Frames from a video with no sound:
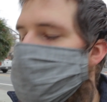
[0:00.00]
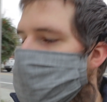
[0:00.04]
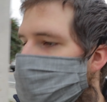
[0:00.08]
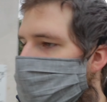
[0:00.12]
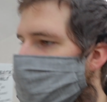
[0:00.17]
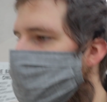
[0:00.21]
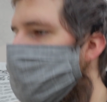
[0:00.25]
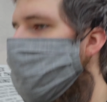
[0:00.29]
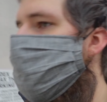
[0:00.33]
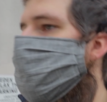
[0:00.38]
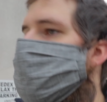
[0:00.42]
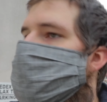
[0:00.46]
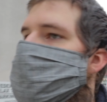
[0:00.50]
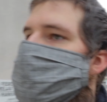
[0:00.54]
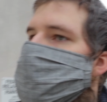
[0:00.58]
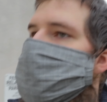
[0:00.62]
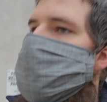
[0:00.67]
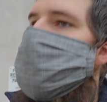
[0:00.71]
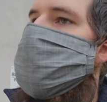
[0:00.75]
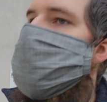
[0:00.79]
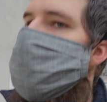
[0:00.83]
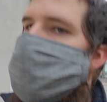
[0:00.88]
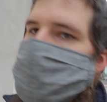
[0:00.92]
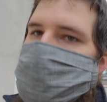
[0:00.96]
what anyone
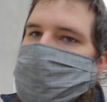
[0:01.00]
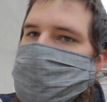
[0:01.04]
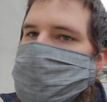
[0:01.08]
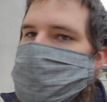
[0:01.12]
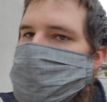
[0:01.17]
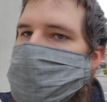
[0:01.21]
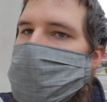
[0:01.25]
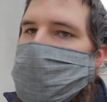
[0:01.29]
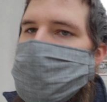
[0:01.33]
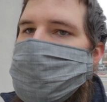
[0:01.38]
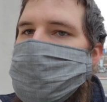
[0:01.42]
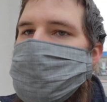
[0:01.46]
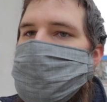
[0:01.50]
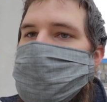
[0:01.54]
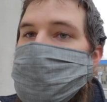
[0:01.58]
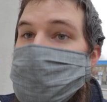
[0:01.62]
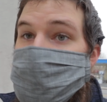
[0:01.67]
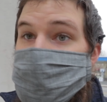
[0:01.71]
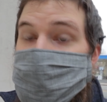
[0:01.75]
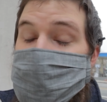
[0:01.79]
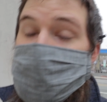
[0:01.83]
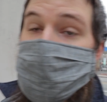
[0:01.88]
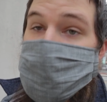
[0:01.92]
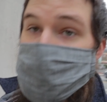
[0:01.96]
thinks about you
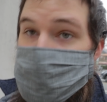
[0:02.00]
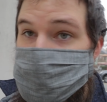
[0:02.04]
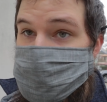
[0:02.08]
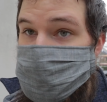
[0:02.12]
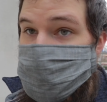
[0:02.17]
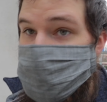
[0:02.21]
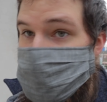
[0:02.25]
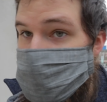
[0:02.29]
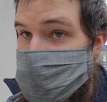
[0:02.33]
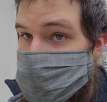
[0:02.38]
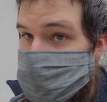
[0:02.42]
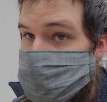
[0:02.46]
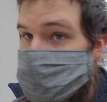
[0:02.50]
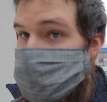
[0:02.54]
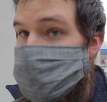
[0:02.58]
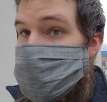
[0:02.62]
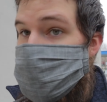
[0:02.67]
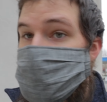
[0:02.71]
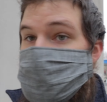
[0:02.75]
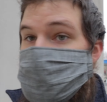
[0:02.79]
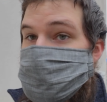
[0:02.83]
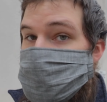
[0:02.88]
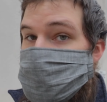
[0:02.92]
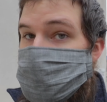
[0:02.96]
when you're rocking
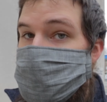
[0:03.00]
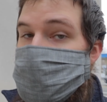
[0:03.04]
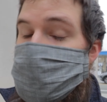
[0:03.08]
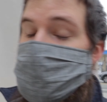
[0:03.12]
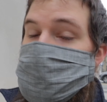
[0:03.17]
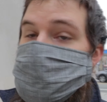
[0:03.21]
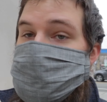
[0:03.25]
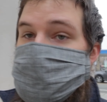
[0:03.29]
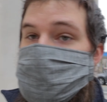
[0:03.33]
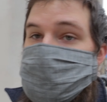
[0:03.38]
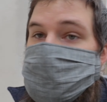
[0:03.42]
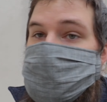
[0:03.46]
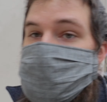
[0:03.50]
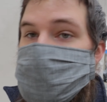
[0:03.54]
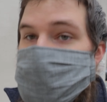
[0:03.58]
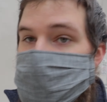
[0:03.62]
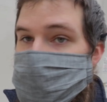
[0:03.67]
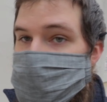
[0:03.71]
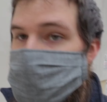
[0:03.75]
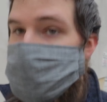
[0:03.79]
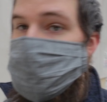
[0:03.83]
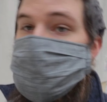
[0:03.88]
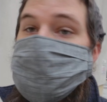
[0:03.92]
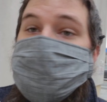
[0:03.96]
around with a camera
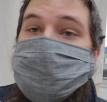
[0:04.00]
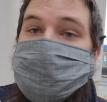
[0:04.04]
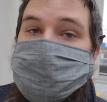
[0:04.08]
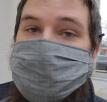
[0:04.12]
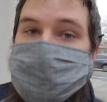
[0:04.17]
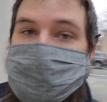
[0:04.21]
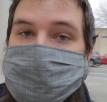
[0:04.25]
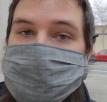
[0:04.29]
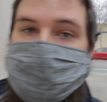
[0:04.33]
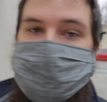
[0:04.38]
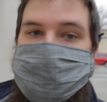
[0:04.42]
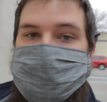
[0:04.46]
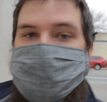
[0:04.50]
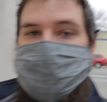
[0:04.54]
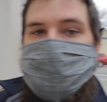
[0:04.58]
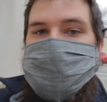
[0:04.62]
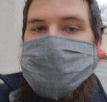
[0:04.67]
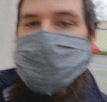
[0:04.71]
and you look really silly